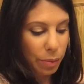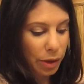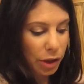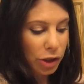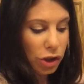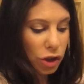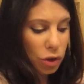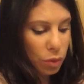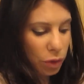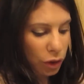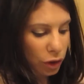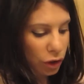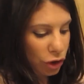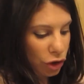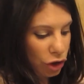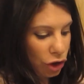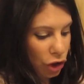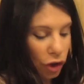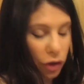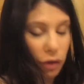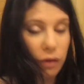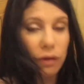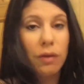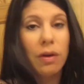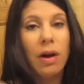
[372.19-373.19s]
But I just wanted to show
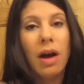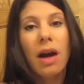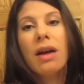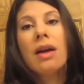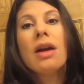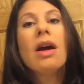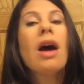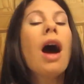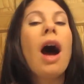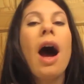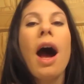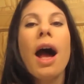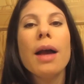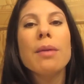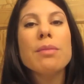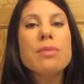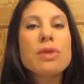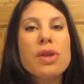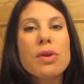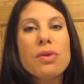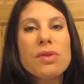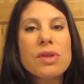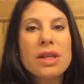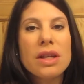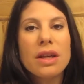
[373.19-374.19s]
you, I'm
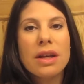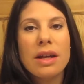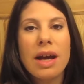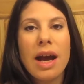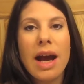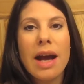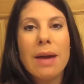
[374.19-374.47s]
so silly.